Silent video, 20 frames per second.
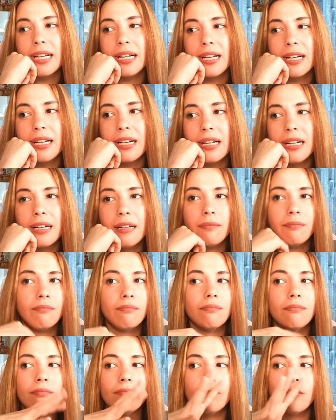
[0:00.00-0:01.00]

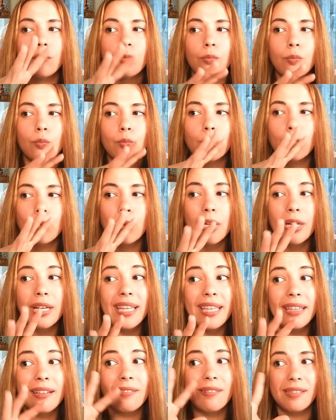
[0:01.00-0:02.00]

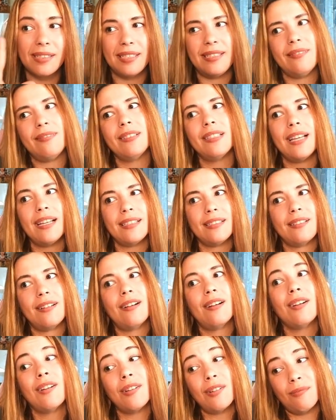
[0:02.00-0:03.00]
either a serialized
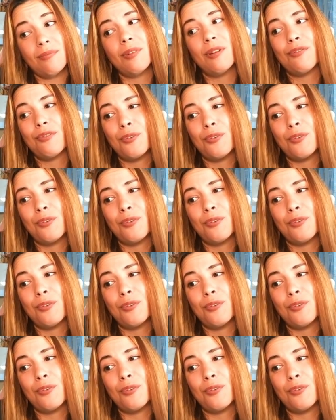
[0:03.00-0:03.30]
card, of